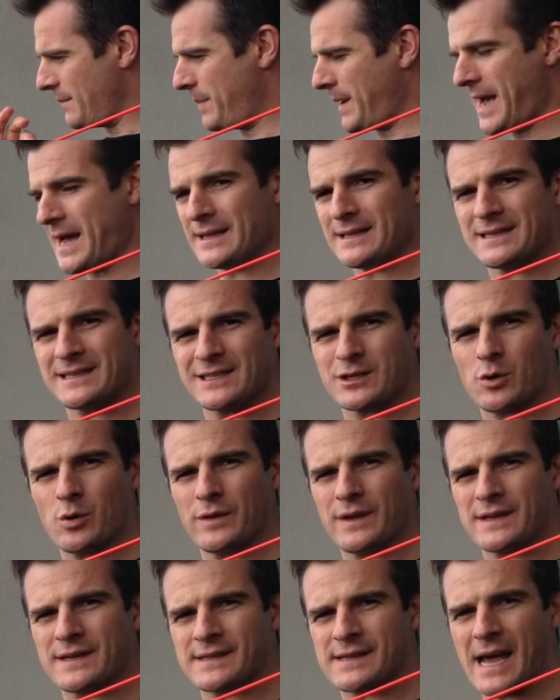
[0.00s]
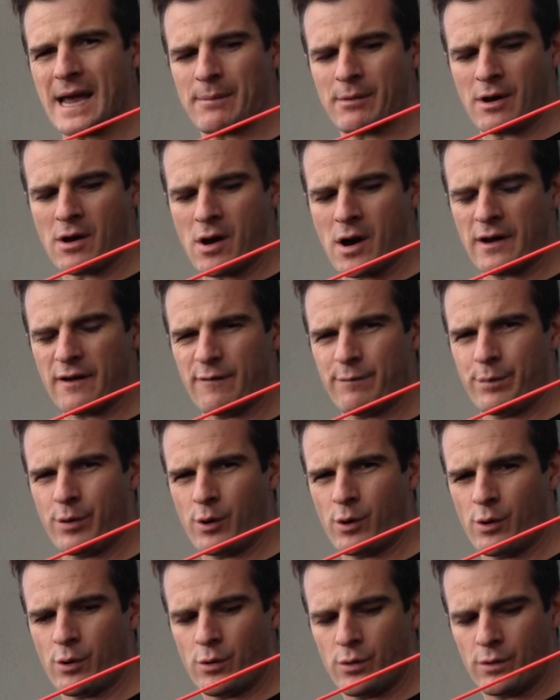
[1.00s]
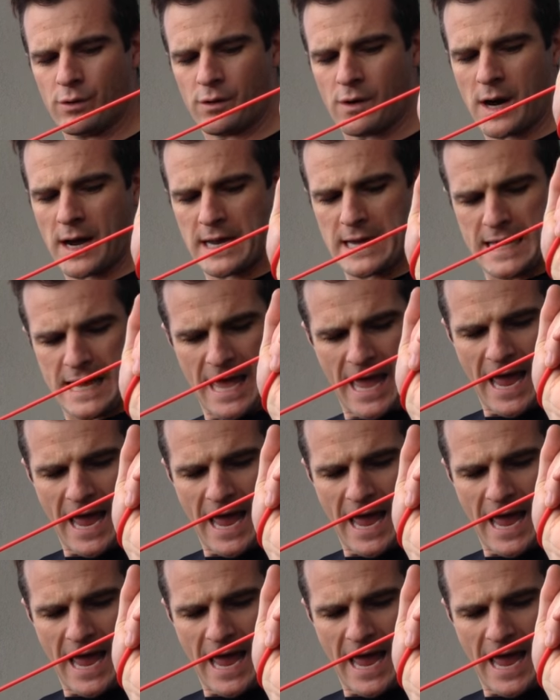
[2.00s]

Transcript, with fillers: Band still in the same line of pull, right?